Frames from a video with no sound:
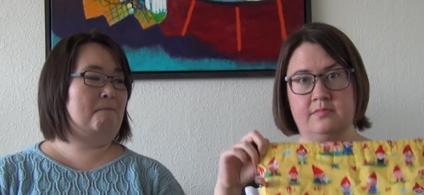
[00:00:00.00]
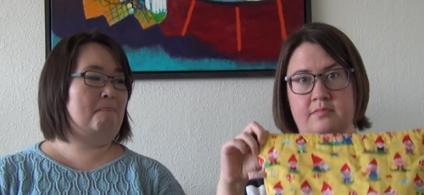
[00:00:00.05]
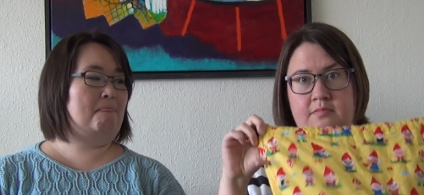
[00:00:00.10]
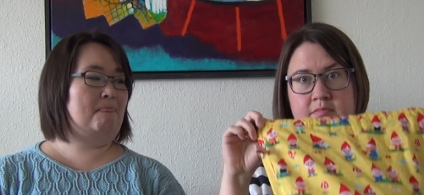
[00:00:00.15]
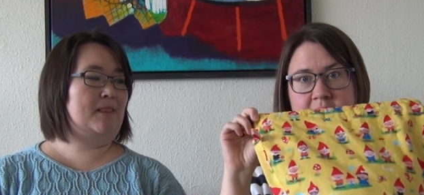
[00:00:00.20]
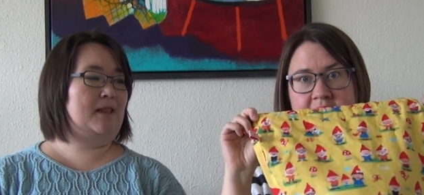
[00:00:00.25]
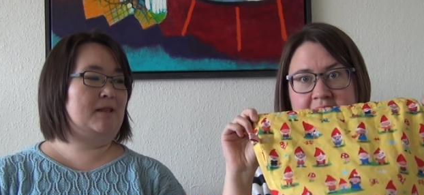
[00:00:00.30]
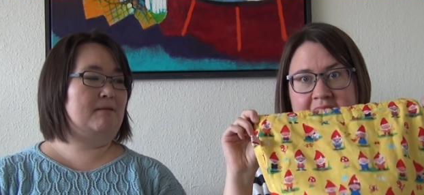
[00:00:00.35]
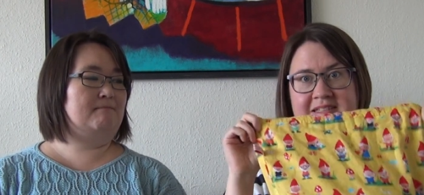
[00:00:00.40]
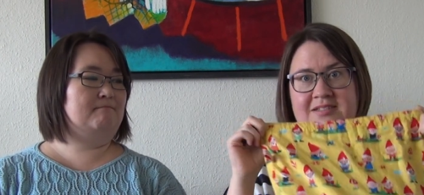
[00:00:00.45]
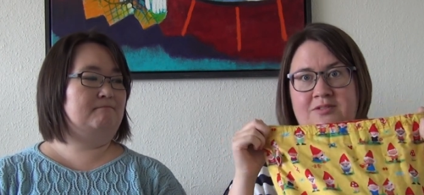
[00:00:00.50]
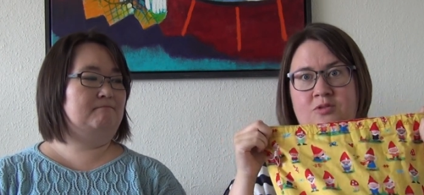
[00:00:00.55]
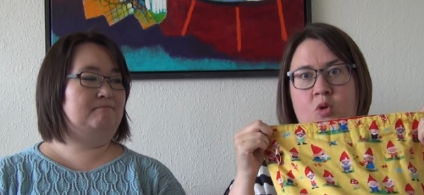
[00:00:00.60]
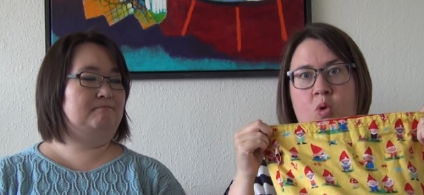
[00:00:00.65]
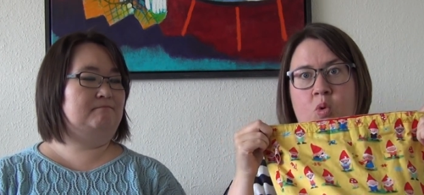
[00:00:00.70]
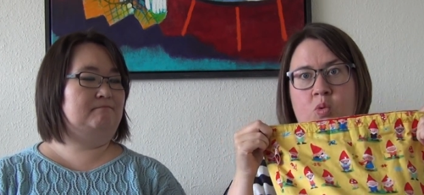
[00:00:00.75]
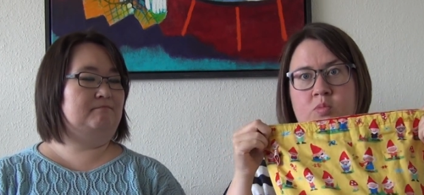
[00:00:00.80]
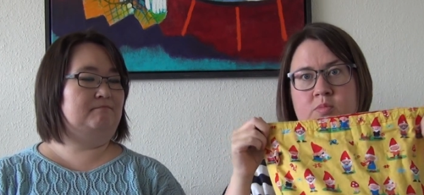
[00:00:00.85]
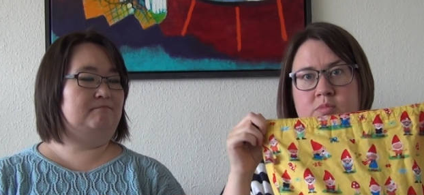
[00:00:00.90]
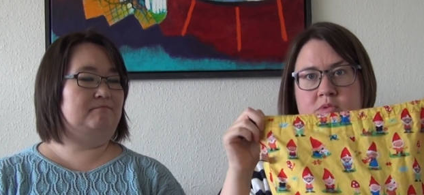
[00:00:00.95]
Speaker 1: But it has
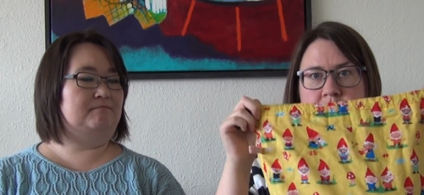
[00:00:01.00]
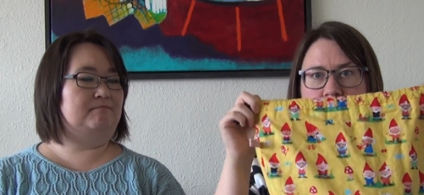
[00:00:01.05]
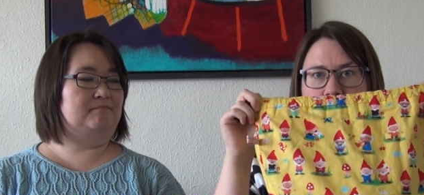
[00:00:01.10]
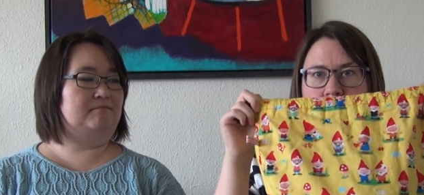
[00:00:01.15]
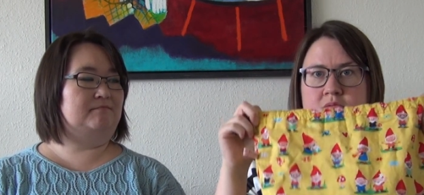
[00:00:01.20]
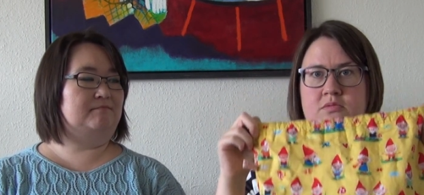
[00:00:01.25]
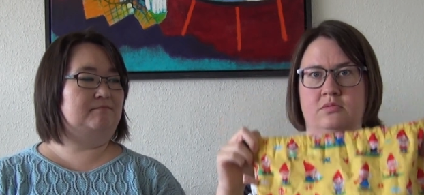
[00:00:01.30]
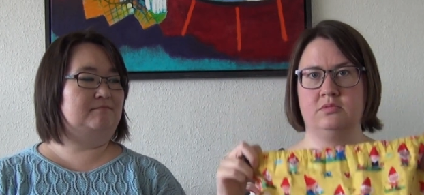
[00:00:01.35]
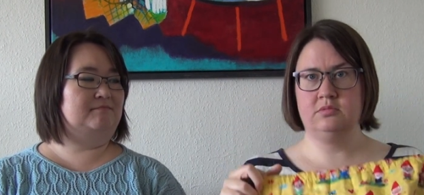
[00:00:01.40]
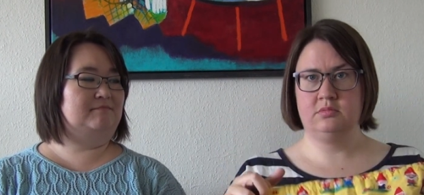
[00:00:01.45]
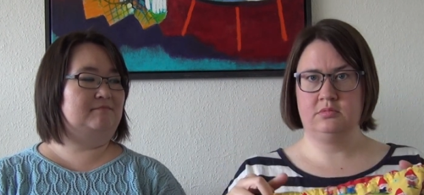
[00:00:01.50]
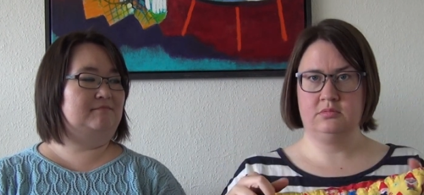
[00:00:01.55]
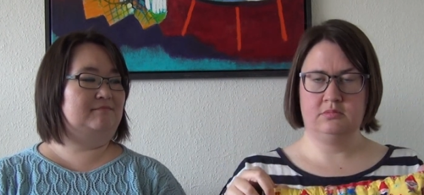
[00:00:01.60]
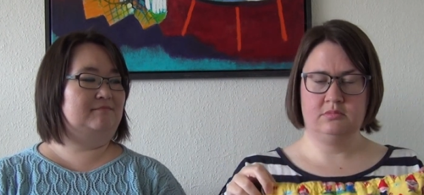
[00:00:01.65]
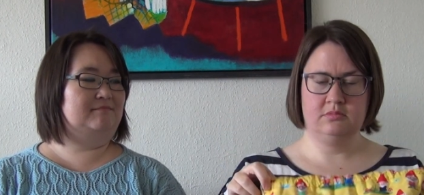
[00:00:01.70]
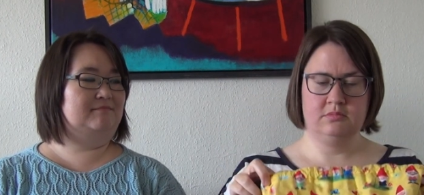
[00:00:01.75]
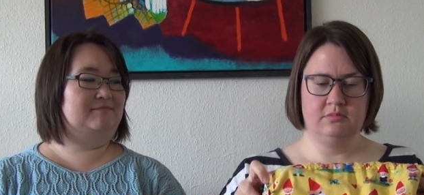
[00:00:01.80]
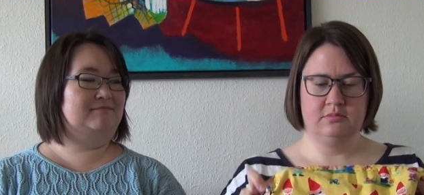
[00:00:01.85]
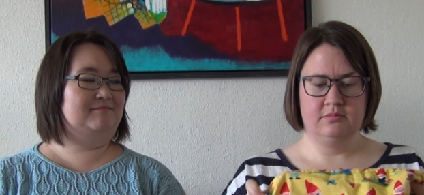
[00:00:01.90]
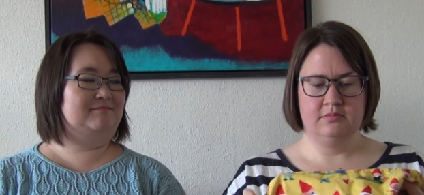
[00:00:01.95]
gnomes.
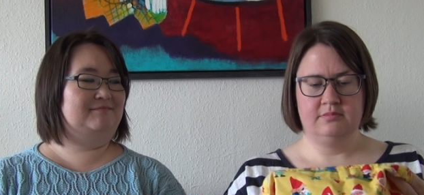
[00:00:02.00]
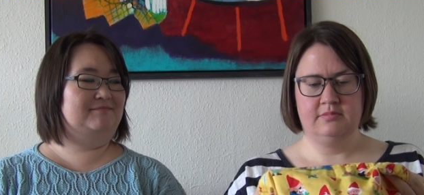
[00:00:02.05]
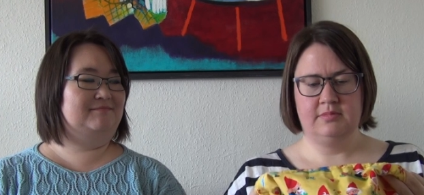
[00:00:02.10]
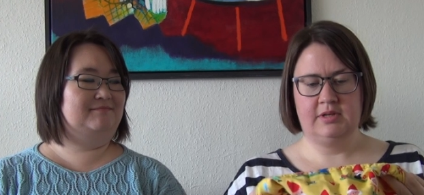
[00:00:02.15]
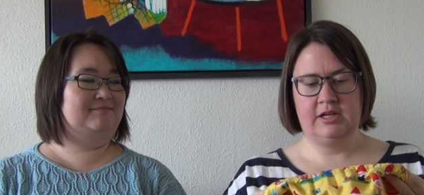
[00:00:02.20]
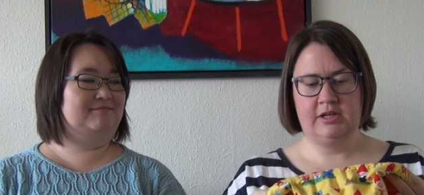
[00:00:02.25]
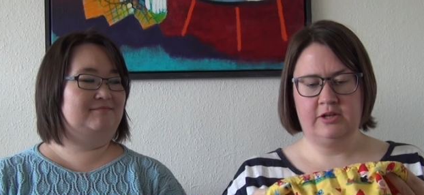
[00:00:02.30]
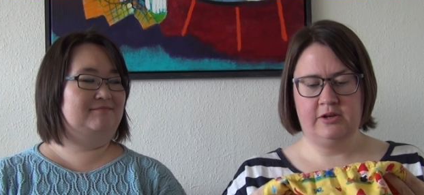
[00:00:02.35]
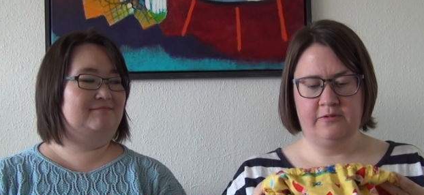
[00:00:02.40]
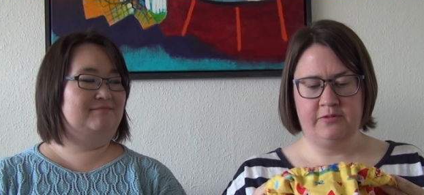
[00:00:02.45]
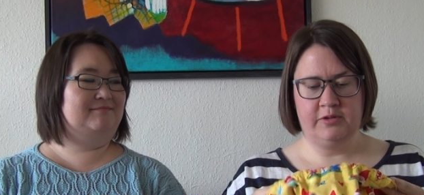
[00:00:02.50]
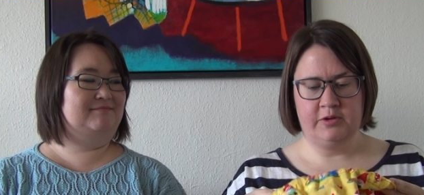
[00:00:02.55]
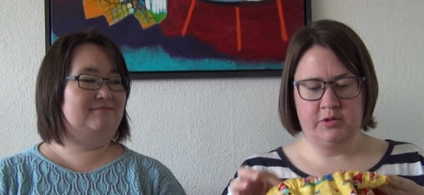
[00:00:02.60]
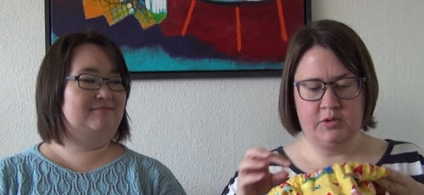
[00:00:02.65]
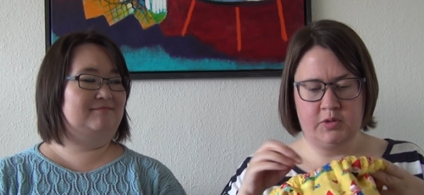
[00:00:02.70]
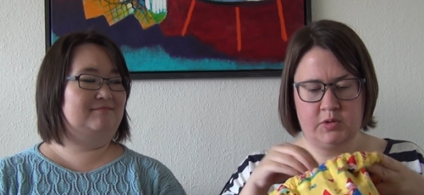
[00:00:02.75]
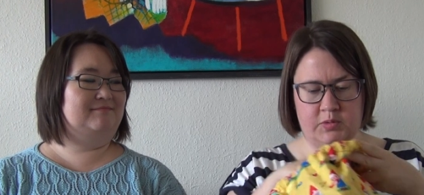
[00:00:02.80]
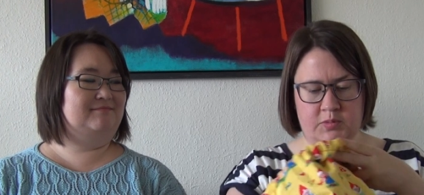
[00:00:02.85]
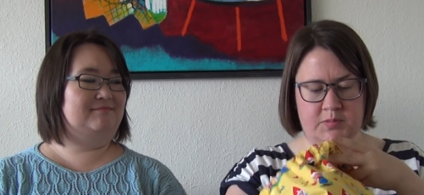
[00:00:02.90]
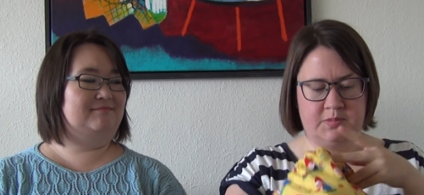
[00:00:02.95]
I love the
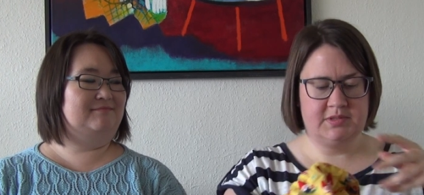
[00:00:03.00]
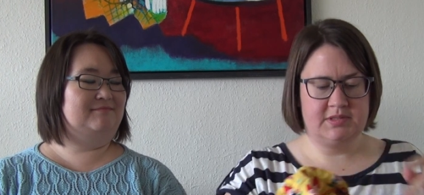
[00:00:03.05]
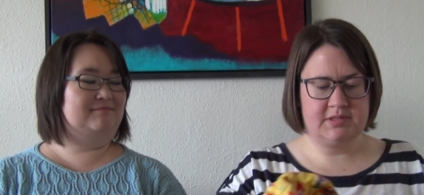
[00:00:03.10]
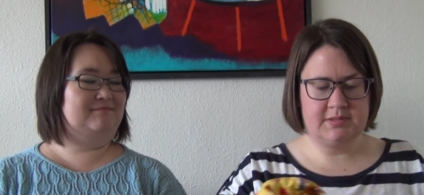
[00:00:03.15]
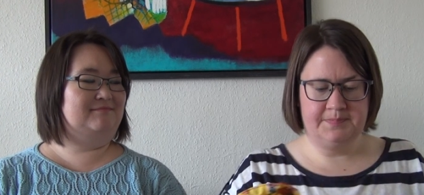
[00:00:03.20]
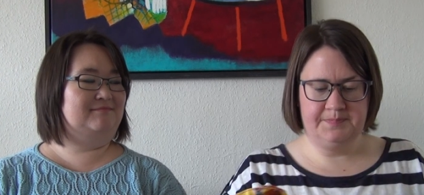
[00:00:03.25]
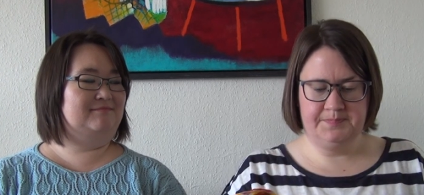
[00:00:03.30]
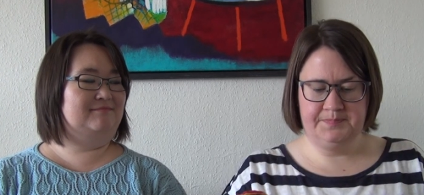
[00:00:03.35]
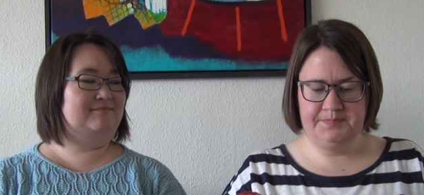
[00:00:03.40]
gnomes.